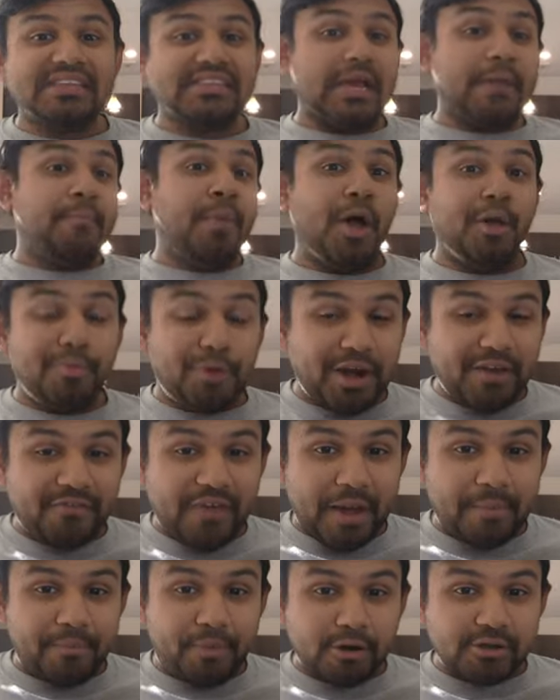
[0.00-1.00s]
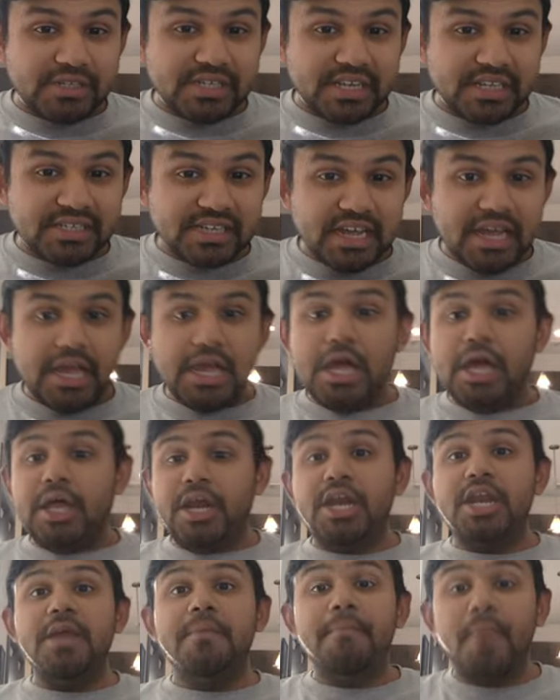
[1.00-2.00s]
like pulmonary fibrosis,
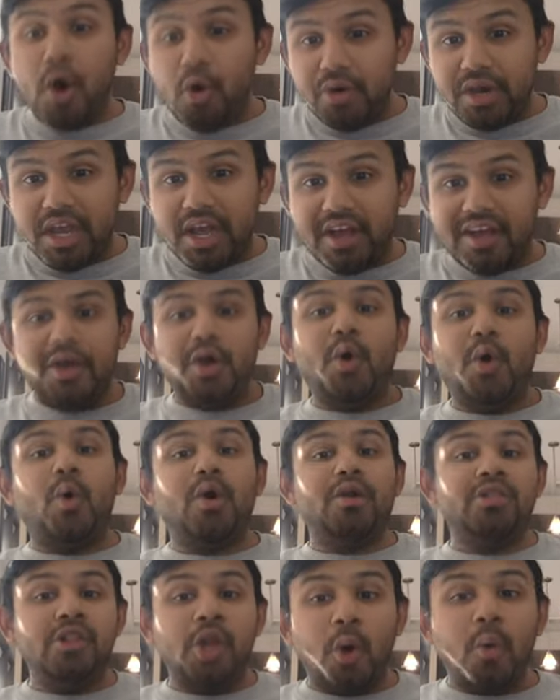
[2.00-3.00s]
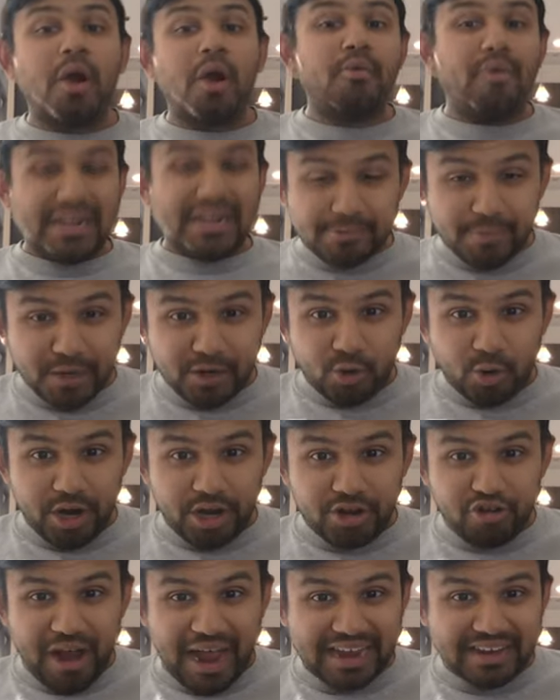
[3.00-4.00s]
pneumonia, or lower respiratory
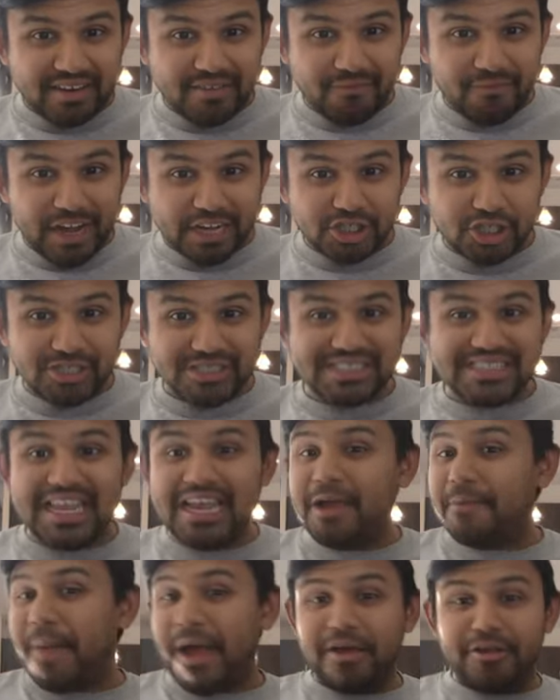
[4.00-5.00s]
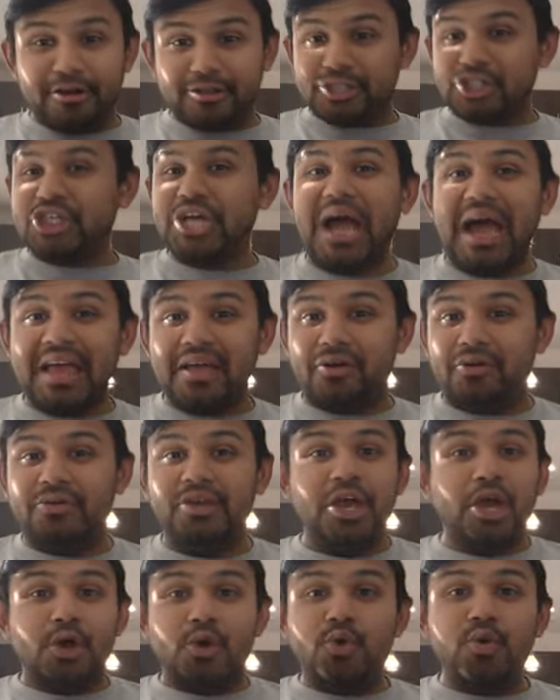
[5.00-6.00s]
tract infections. Think about your child
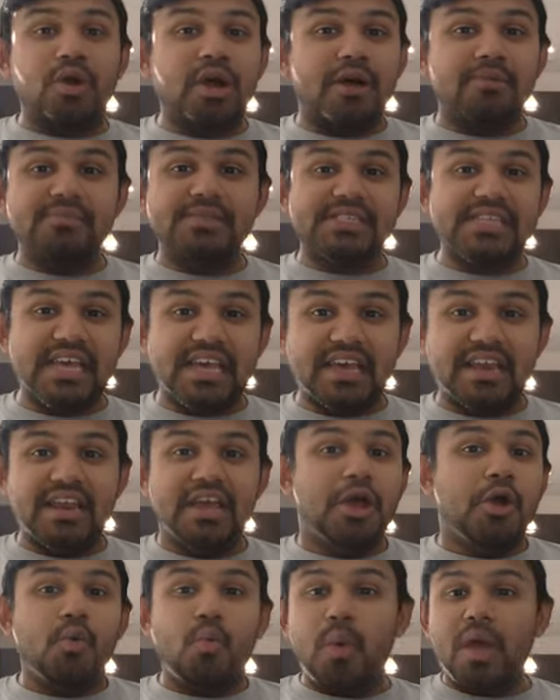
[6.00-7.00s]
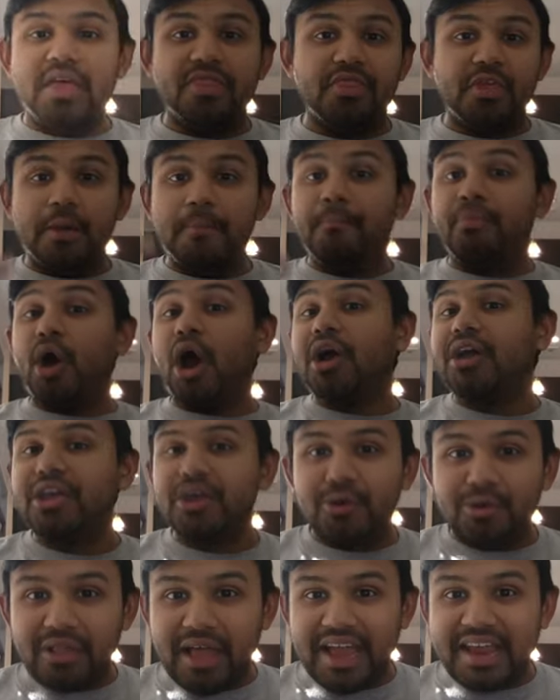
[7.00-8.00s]
who comes in with
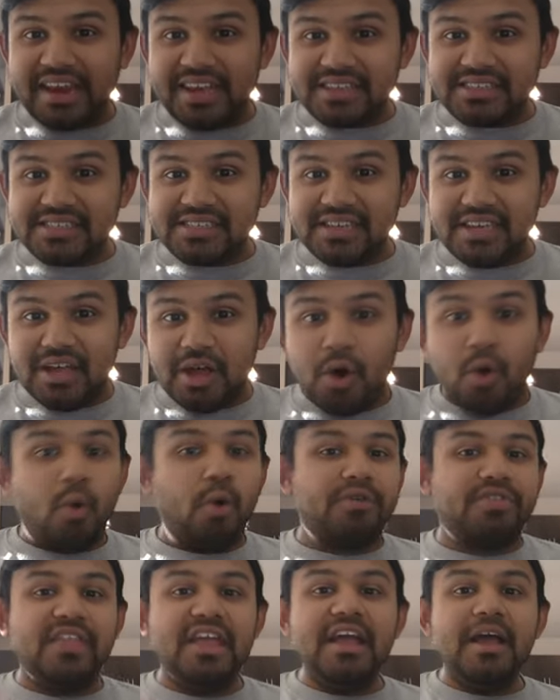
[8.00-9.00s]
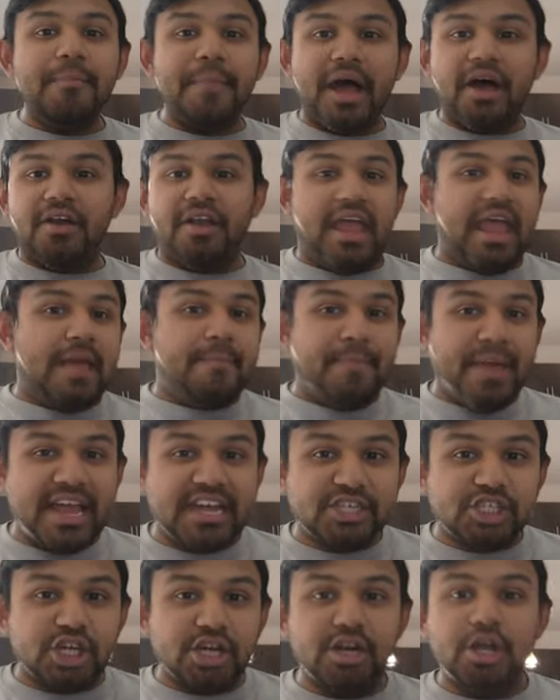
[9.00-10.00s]
bronchiolitis, or think about a
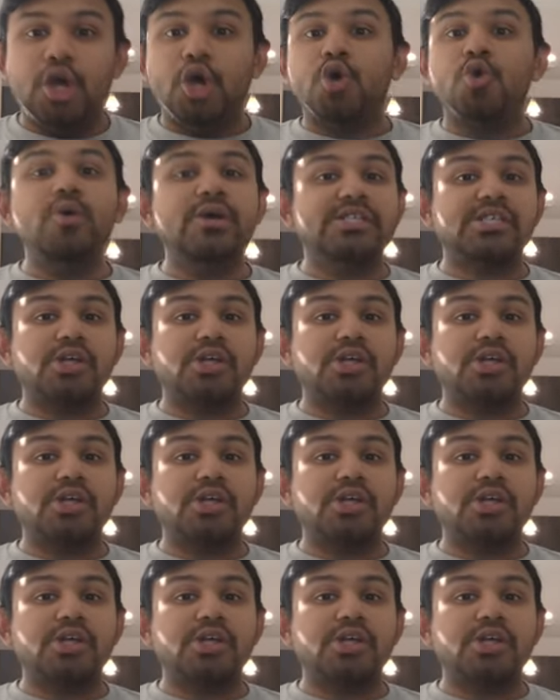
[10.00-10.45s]
patient who is